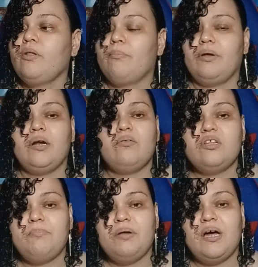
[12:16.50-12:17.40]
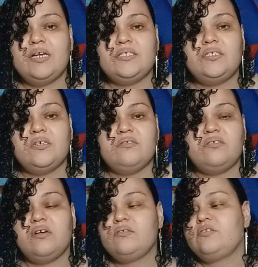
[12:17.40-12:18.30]
but I know they are plotting something
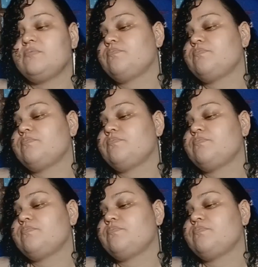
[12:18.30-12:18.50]
sus.